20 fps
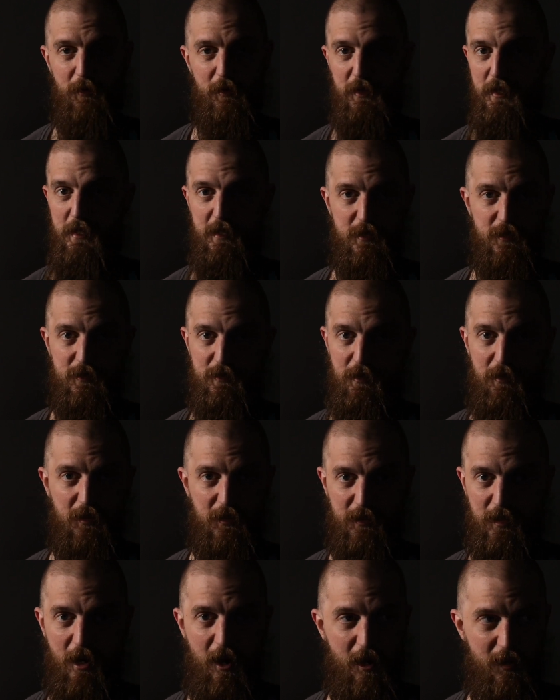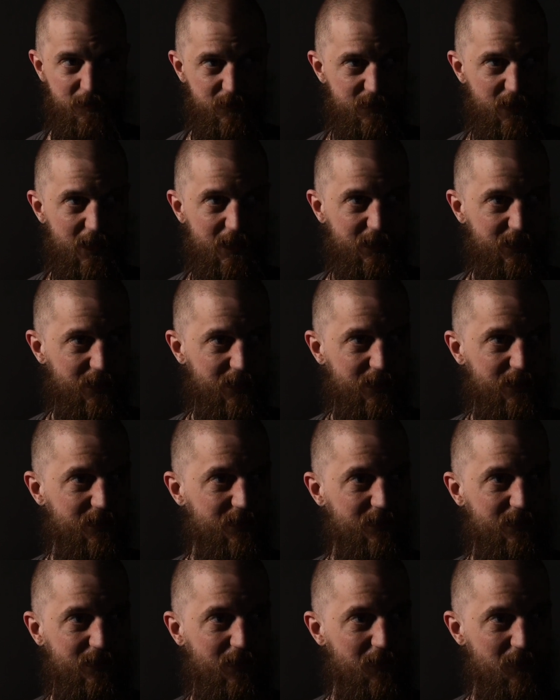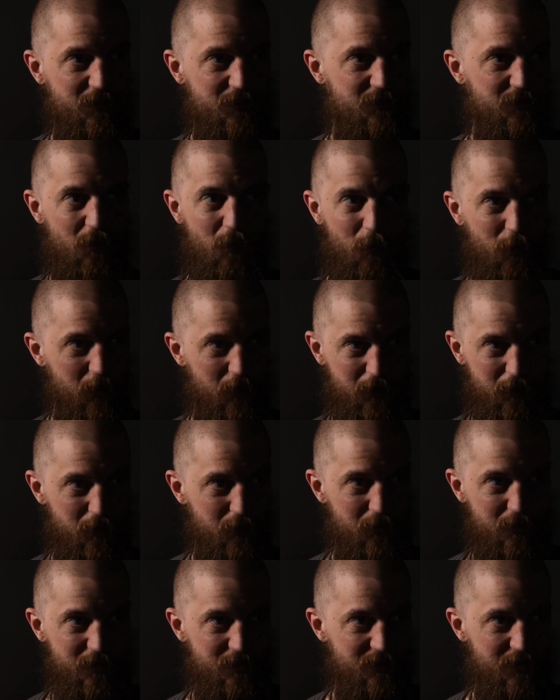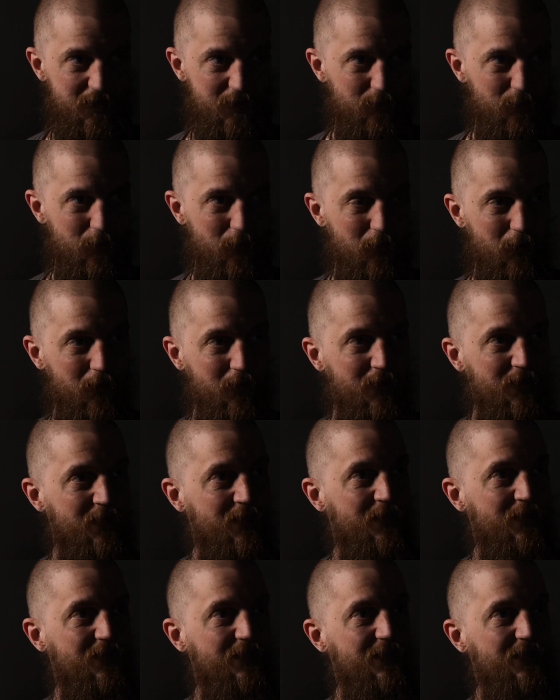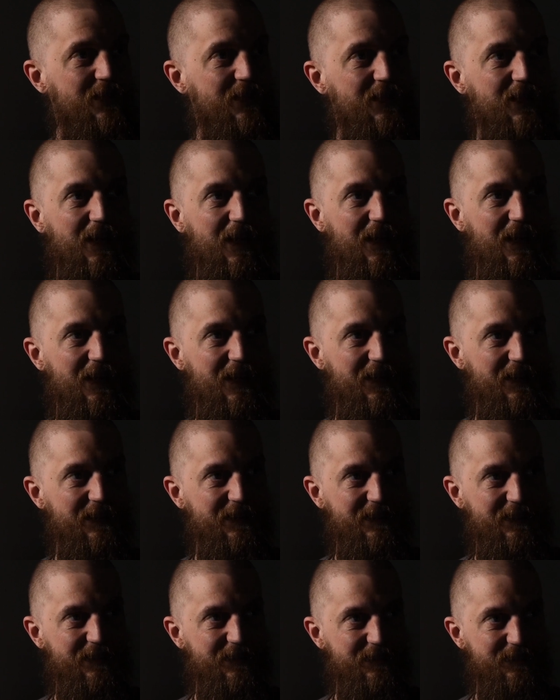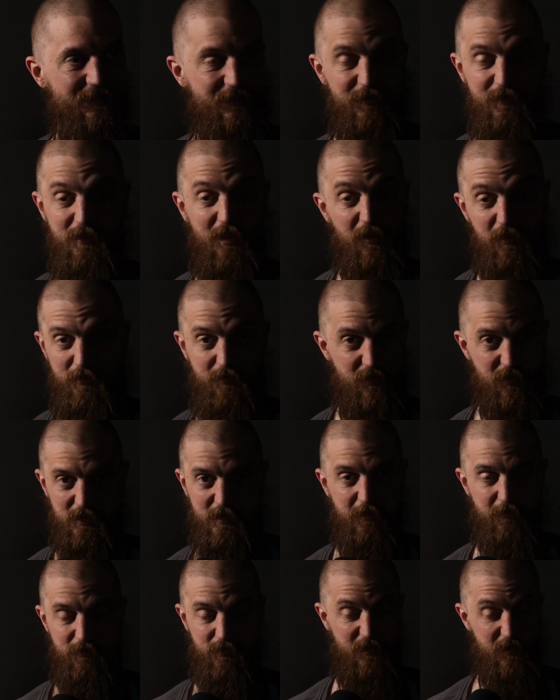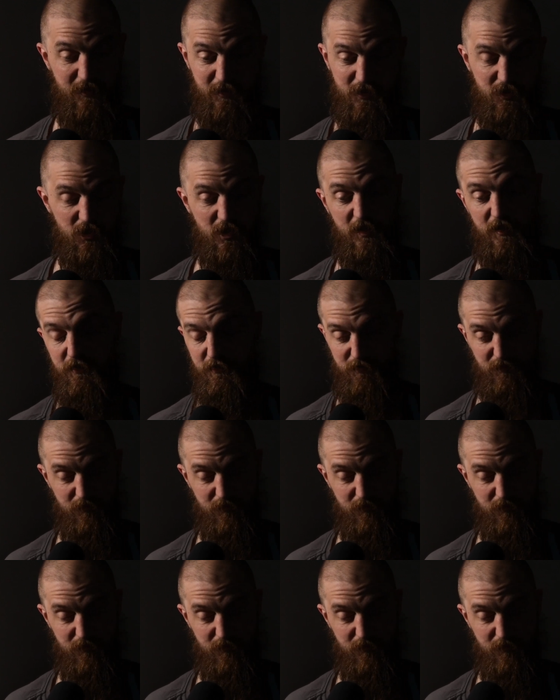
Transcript: this. I can't take it. I just don't want to do this anymore. And just literally, legit,